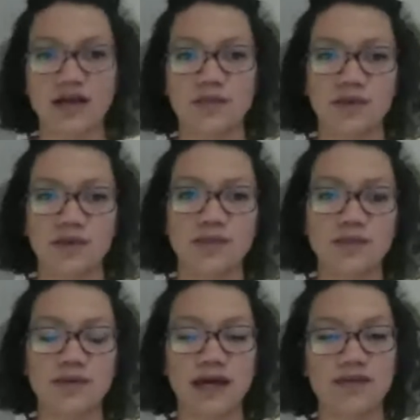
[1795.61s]
But
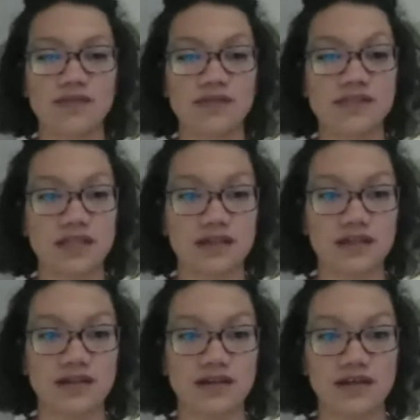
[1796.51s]
maybe I haven't
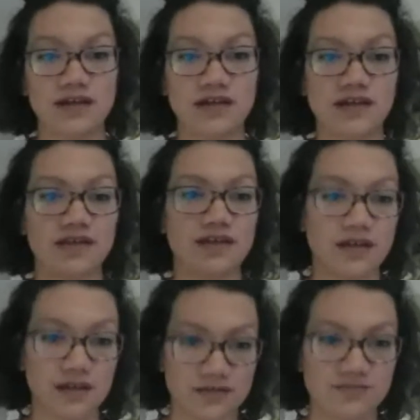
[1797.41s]
seen
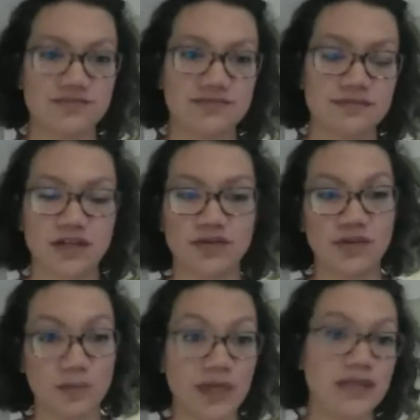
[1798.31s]
the, you know,
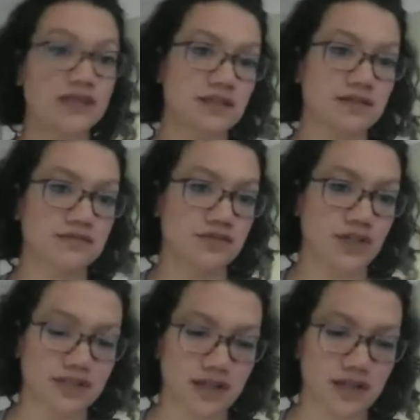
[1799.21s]
the painted trace